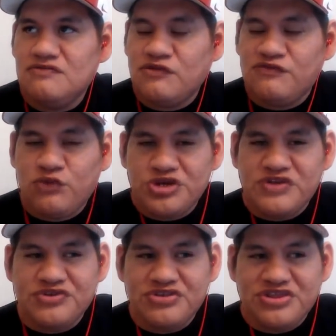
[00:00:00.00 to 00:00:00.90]
for four
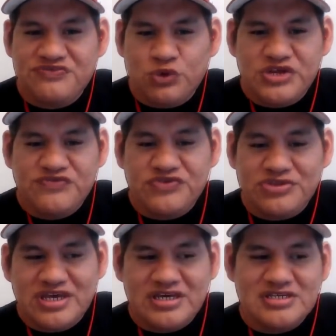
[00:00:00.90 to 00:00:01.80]
different four different
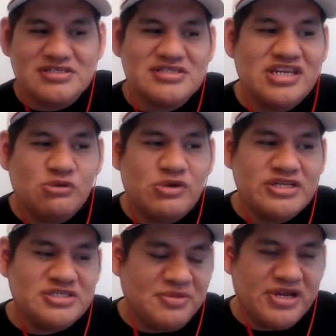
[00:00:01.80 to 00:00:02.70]
things
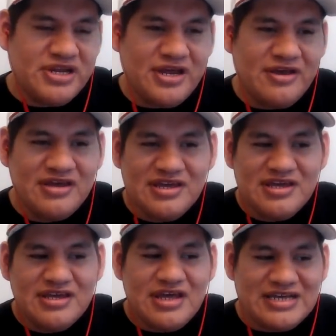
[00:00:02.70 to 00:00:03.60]
anyways but uh
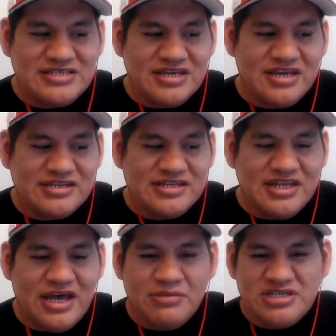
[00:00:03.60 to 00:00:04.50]
i said
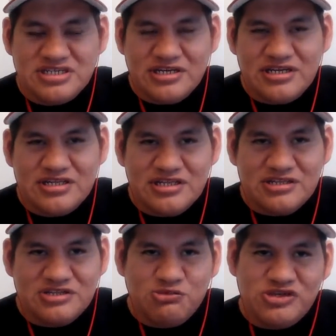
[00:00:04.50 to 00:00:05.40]
how much
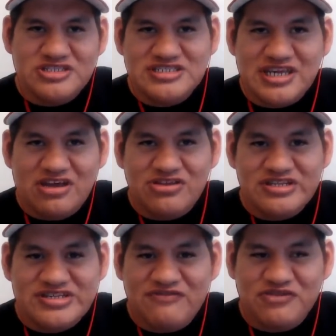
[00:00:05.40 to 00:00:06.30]
would you scale this
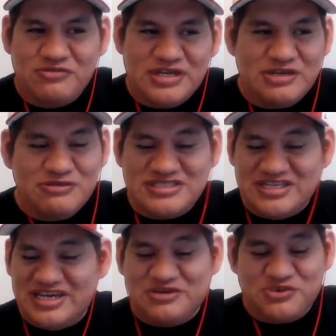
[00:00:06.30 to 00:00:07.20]
out for me and it was
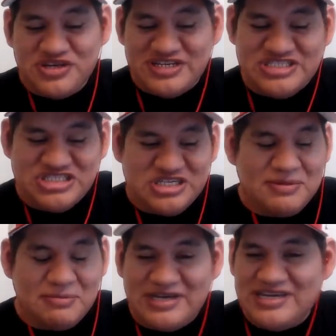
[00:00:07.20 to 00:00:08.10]
like really cheap
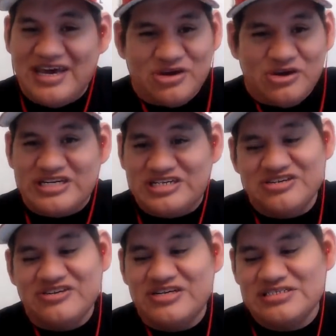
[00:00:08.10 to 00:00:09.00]
i'm like yeah go ahead and do
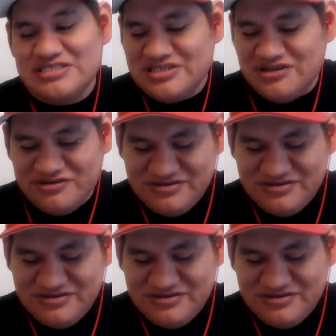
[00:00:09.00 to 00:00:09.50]
it and so